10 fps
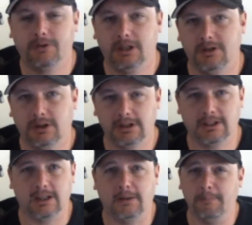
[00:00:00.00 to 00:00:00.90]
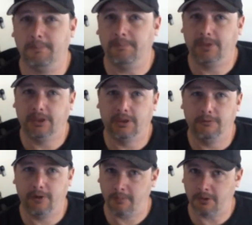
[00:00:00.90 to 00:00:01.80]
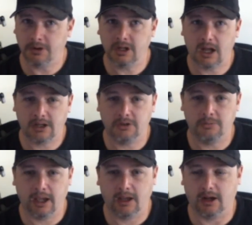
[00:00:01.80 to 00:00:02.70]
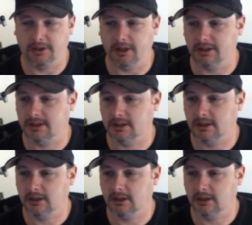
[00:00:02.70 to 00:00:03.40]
as you can see, the vapor's not too bad on this.